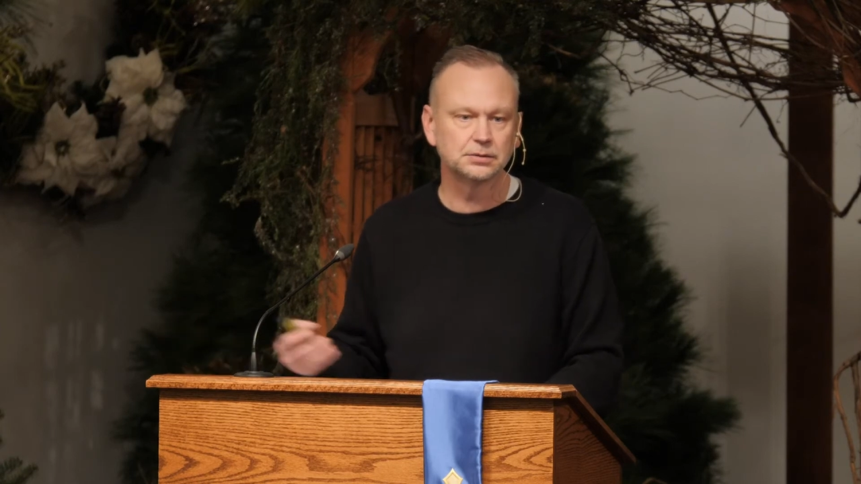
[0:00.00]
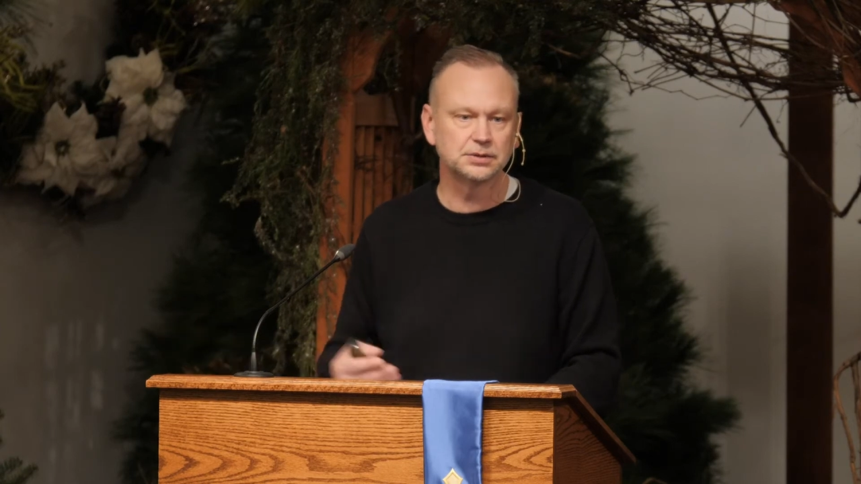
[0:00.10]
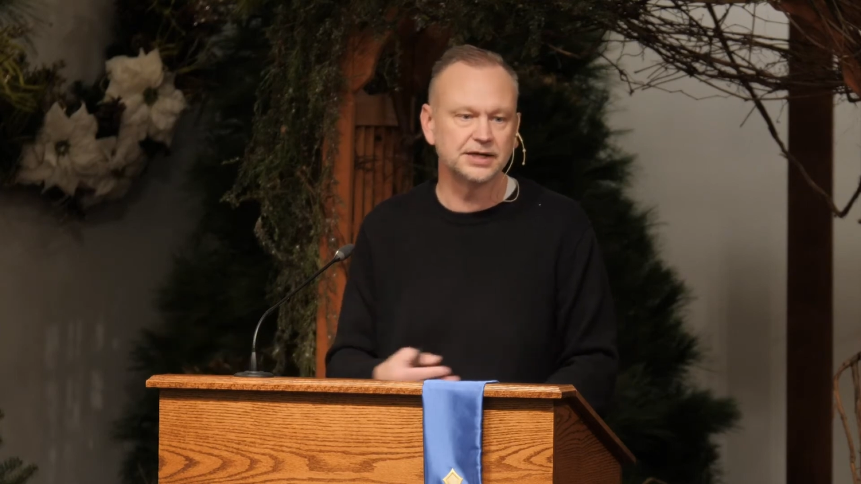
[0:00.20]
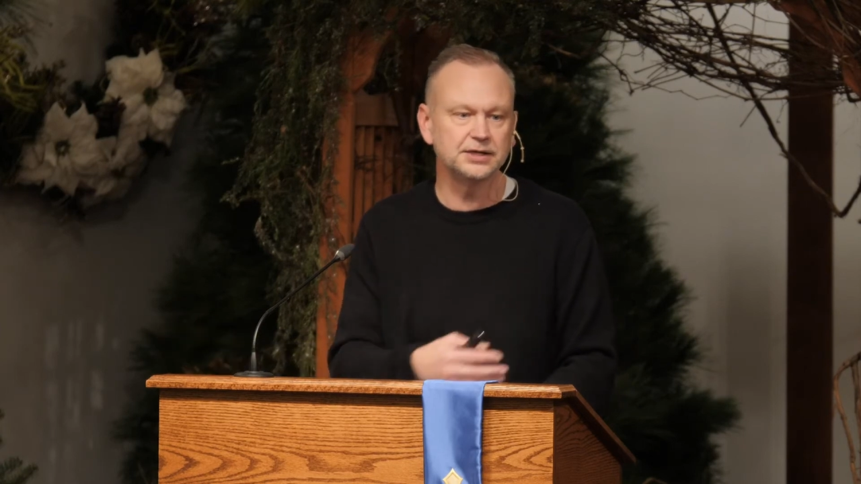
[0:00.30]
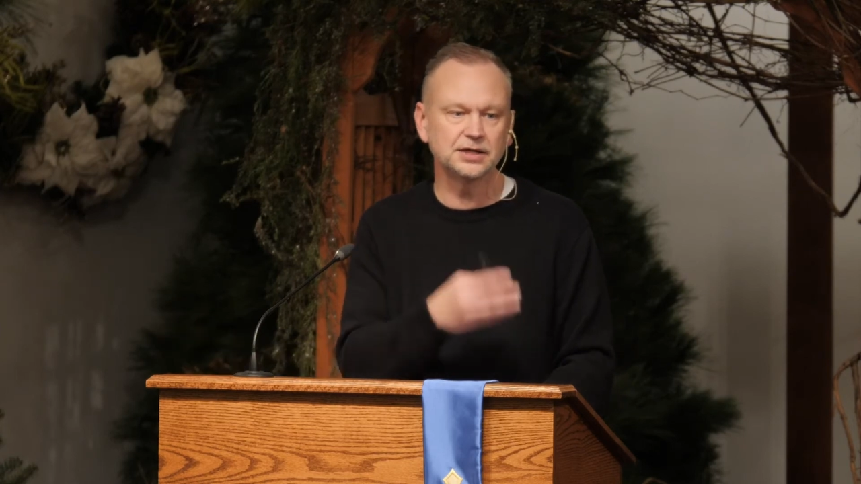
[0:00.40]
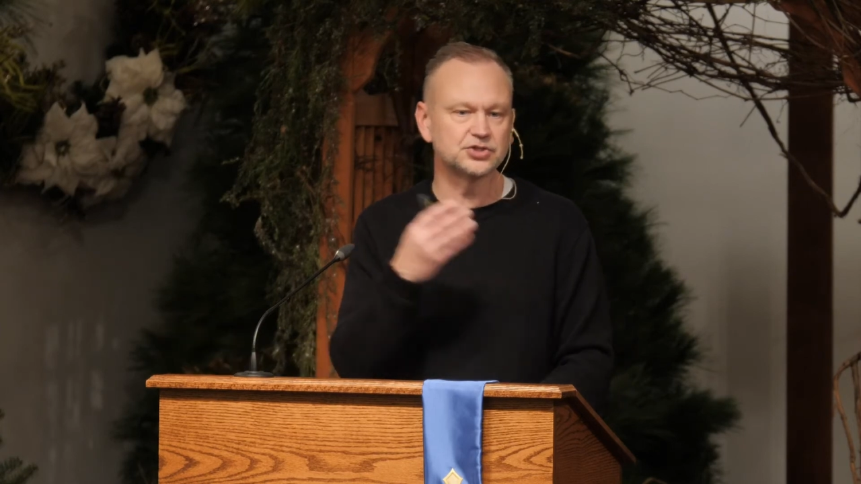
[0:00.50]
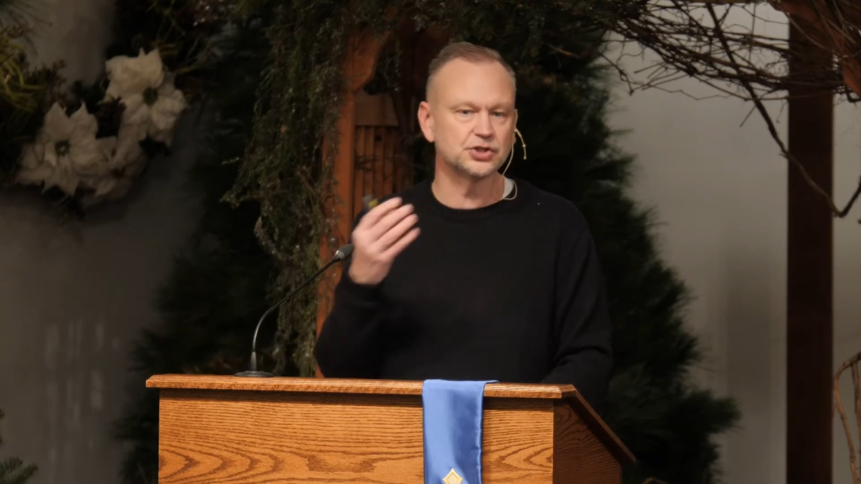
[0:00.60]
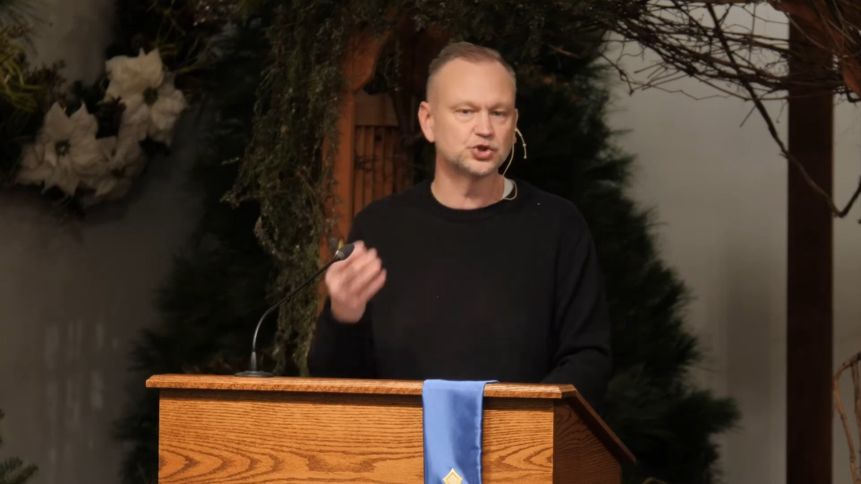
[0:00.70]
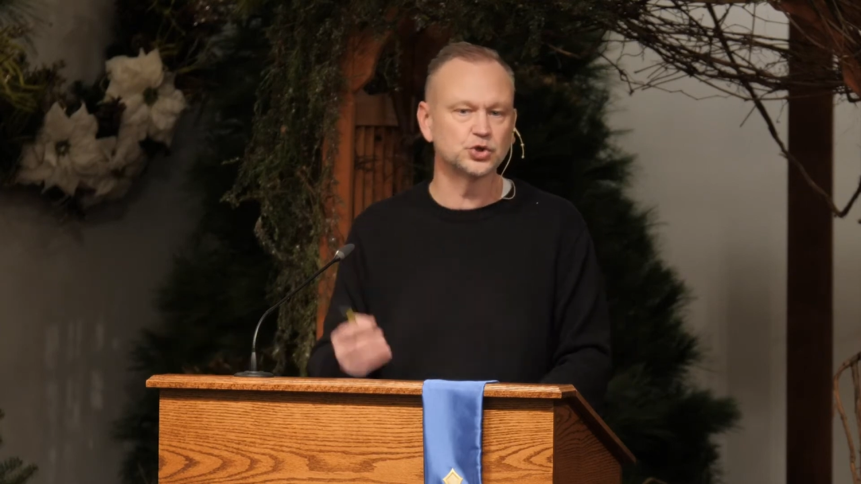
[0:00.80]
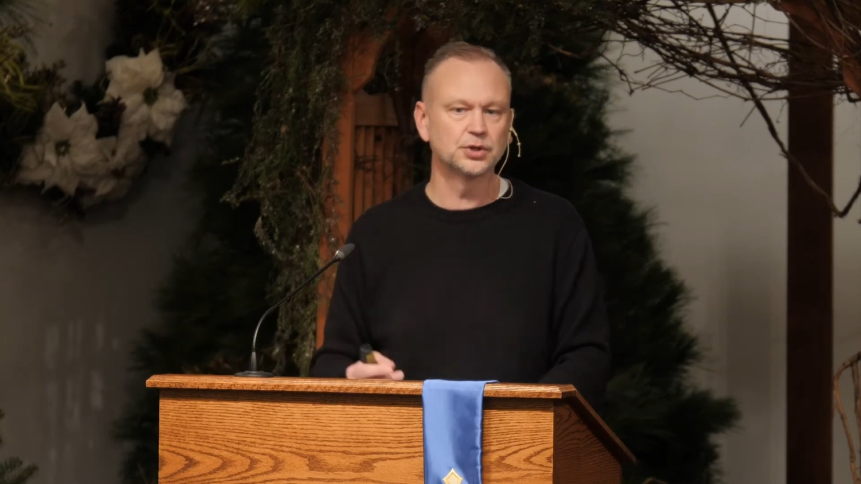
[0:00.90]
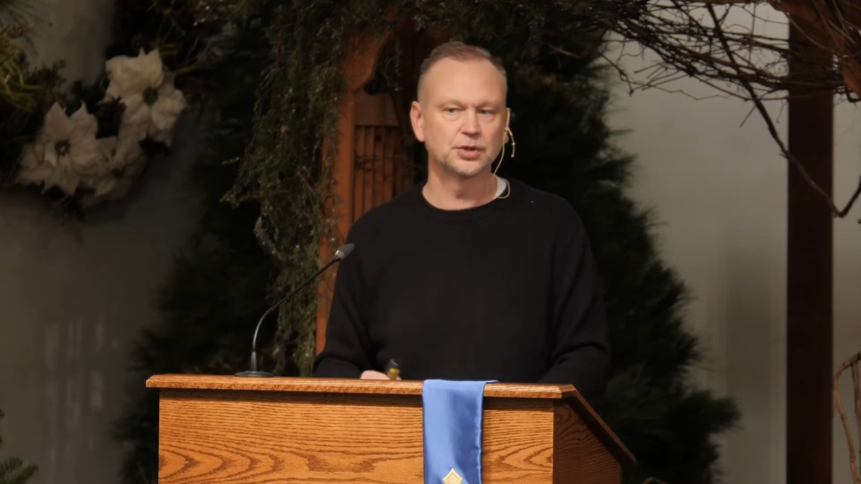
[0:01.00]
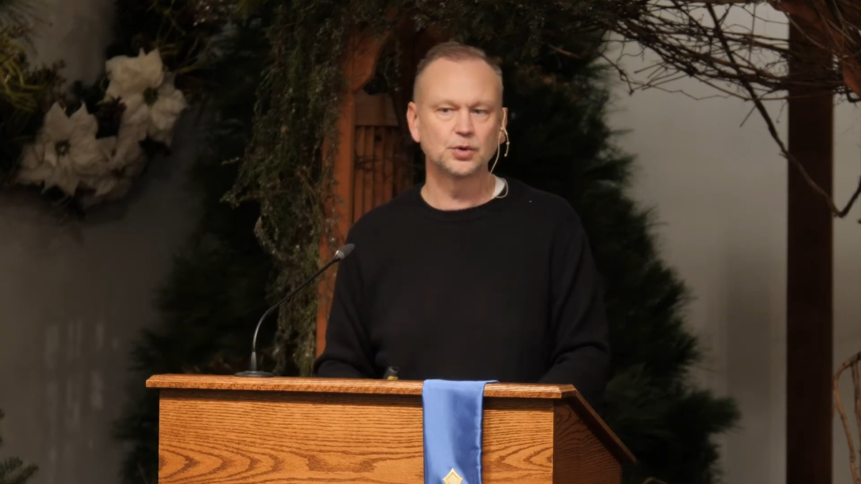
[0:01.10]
that he does such